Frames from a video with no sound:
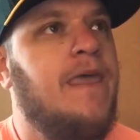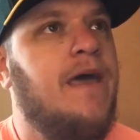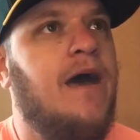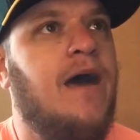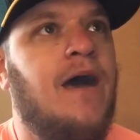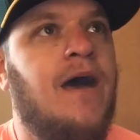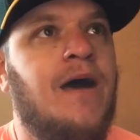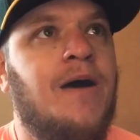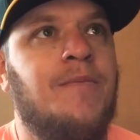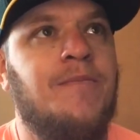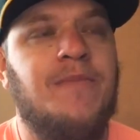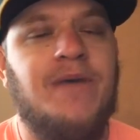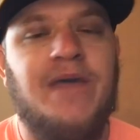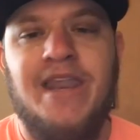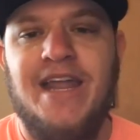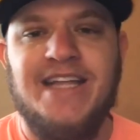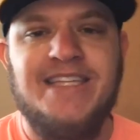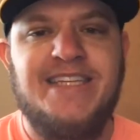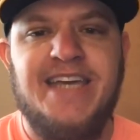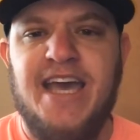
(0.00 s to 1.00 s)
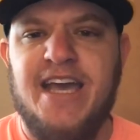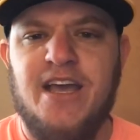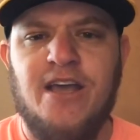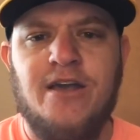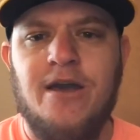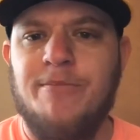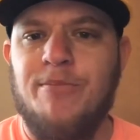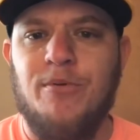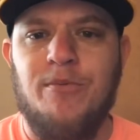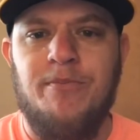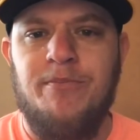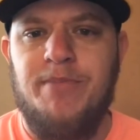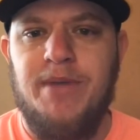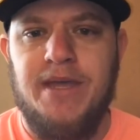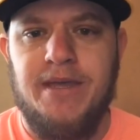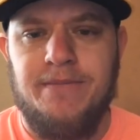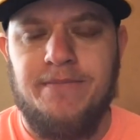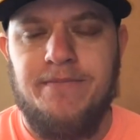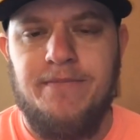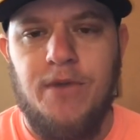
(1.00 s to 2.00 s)
And I tag a couple
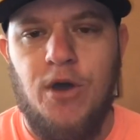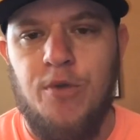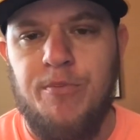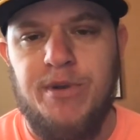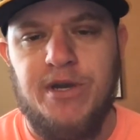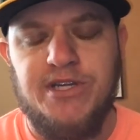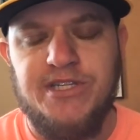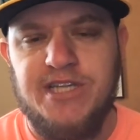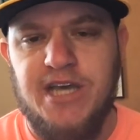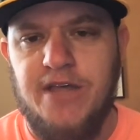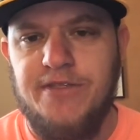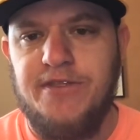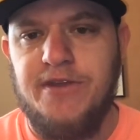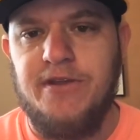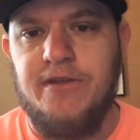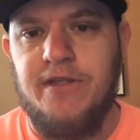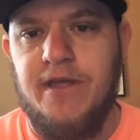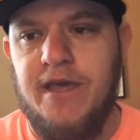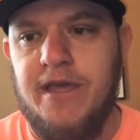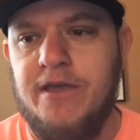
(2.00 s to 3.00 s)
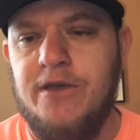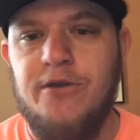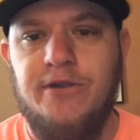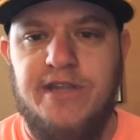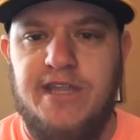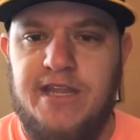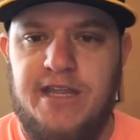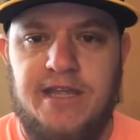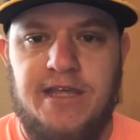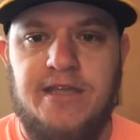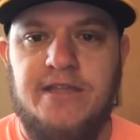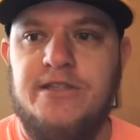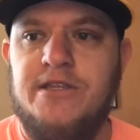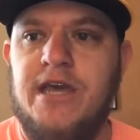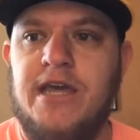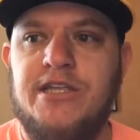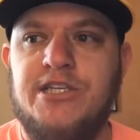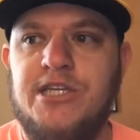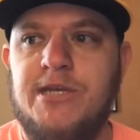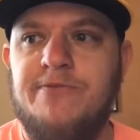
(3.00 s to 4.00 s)
big openers out there like Houdini
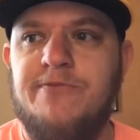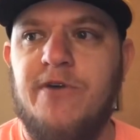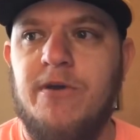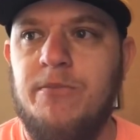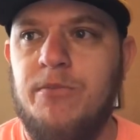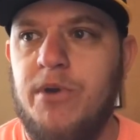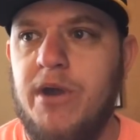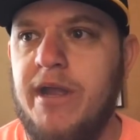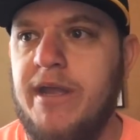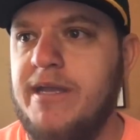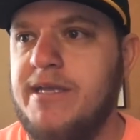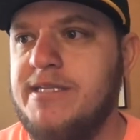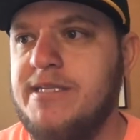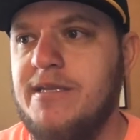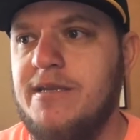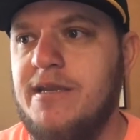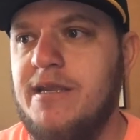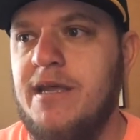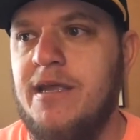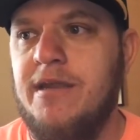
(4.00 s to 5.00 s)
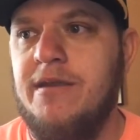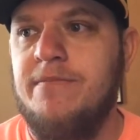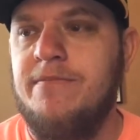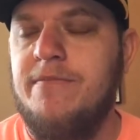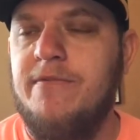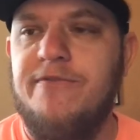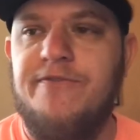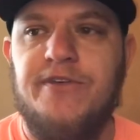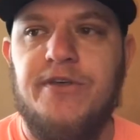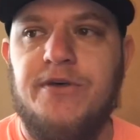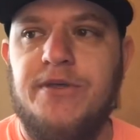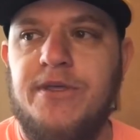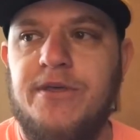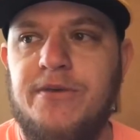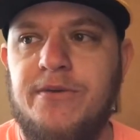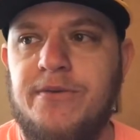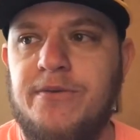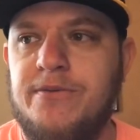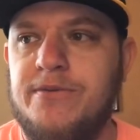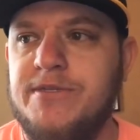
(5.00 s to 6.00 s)
at Cheap Fun Breaks and Phil
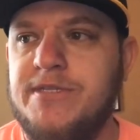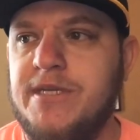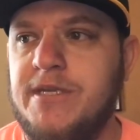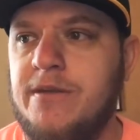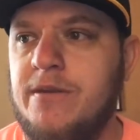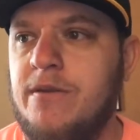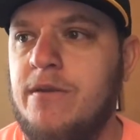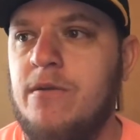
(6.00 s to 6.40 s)
Hughes and